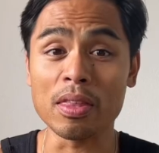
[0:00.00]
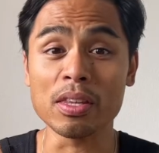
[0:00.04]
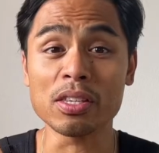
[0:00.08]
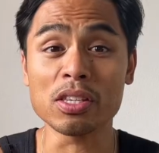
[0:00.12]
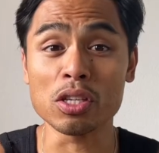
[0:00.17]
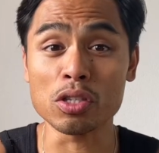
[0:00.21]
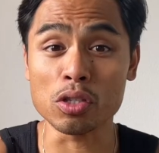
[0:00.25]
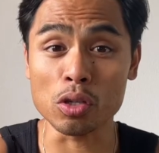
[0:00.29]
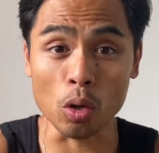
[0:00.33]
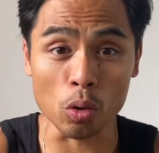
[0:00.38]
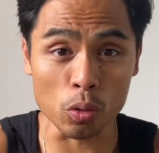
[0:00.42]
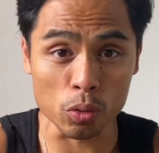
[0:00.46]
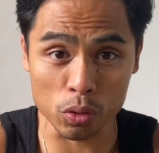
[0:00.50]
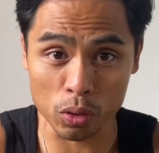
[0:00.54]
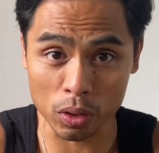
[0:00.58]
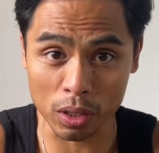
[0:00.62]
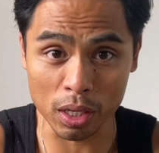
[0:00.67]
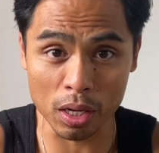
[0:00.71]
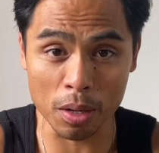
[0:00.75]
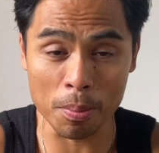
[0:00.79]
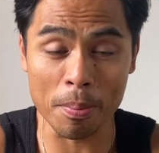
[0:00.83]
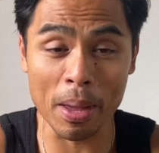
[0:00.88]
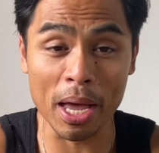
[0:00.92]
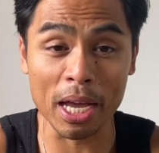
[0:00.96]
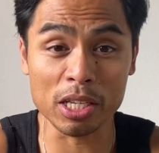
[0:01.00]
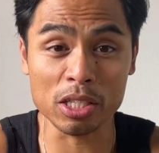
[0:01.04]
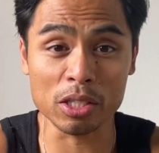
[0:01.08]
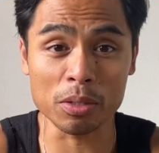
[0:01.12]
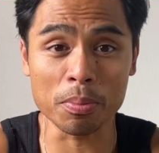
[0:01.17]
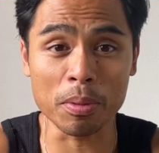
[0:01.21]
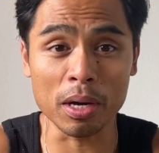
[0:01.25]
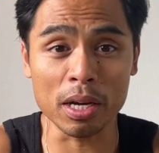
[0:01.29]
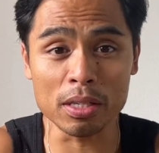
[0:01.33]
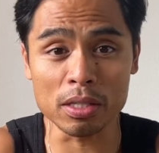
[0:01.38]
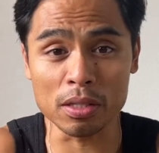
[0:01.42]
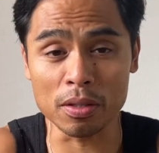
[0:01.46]
this is also going to
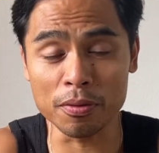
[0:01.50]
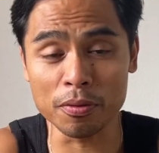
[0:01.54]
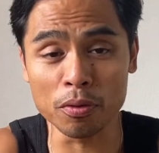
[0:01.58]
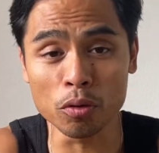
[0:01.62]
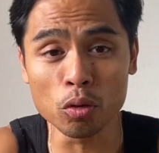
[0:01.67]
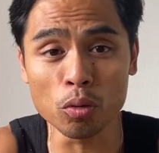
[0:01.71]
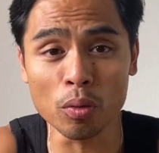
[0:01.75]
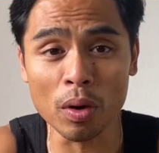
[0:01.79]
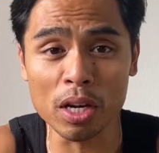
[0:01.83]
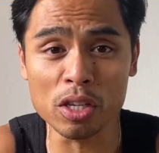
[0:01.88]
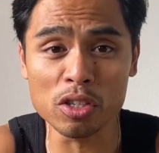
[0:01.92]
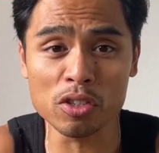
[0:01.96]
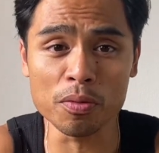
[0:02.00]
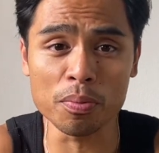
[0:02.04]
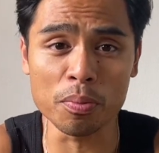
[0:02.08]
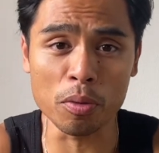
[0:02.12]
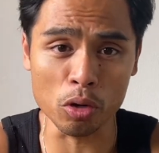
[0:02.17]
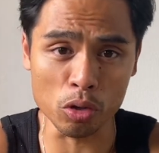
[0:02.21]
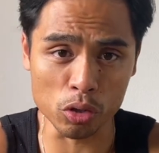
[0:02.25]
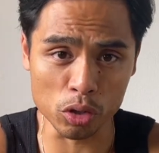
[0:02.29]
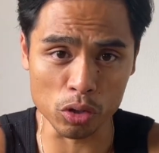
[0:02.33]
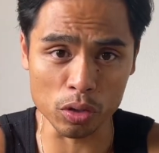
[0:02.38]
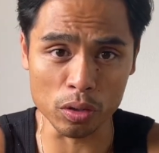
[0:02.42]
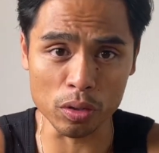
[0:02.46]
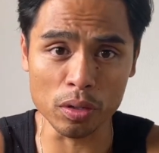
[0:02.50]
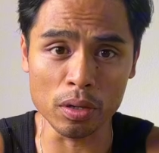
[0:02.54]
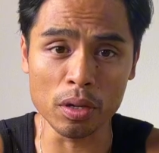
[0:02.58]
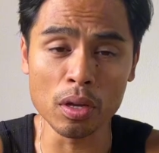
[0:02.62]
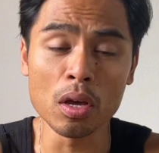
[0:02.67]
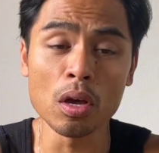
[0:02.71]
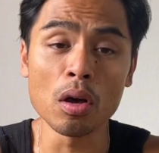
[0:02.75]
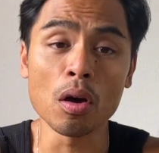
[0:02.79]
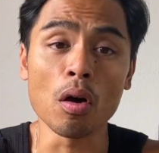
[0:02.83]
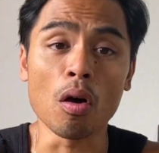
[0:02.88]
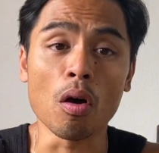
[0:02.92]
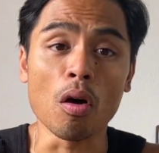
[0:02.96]
maximize the full range of motion
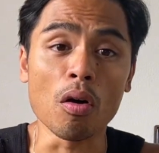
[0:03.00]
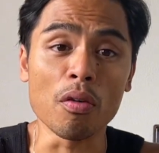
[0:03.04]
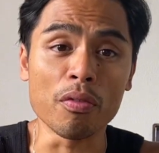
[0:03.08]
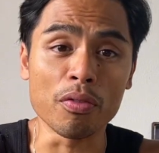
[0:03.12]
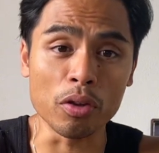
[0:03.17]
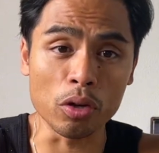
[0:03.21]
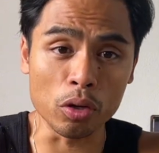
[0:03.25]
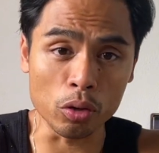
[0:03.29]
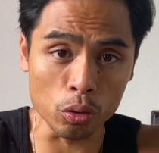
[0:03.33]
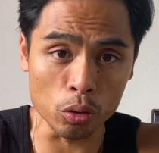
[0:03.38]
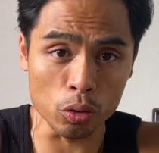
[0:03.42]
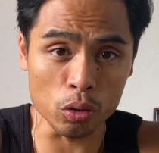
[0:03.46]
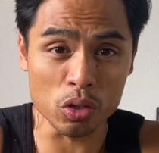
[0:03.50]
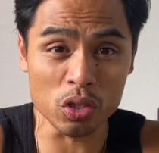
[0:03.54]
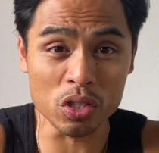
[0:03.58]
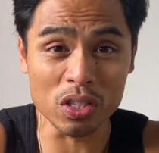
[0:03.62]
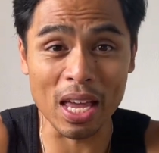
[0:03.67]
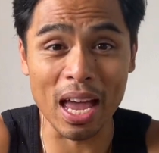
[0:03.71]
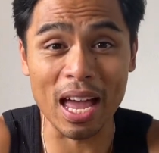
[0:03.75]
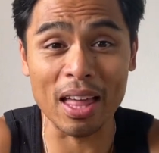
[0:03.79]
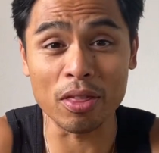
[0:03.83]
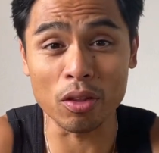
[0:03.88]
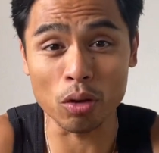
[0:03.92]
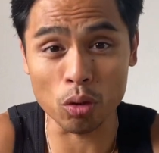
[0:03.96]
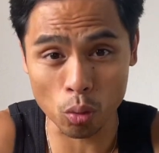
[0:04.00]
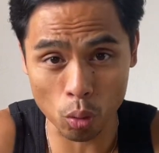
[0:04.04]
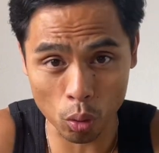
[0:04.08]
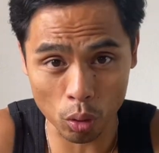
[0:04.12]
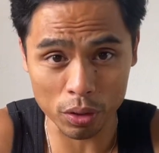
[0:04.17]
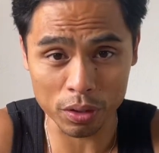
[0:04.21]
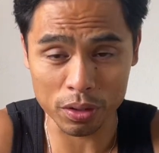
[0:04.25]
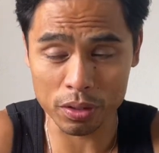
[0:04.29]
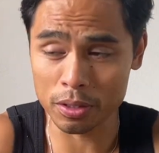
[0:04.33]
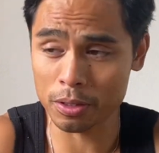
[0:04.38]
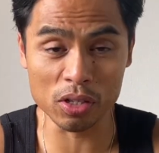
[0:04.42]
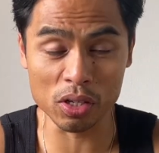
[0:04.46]
of the glutes and the
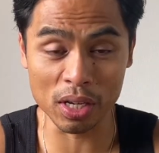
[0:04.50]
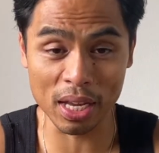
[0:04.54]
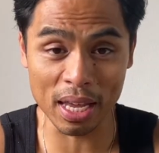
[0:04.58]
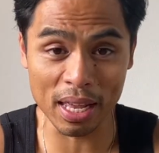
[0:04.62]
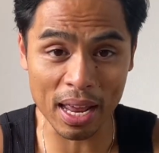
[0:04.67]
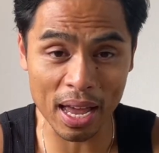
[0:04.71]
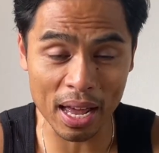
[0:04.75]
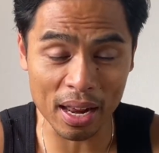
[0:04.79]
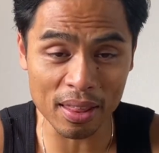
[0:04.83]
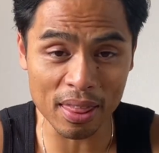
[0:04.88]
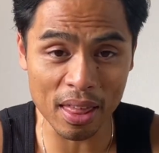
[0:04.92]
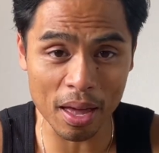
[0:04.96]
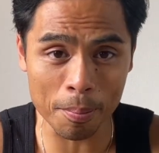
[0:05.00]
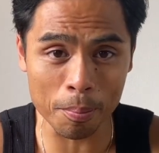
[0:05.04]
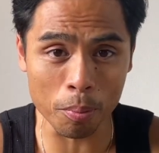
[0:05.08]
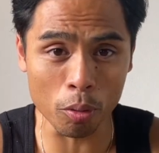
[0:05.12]
quads. To get out of that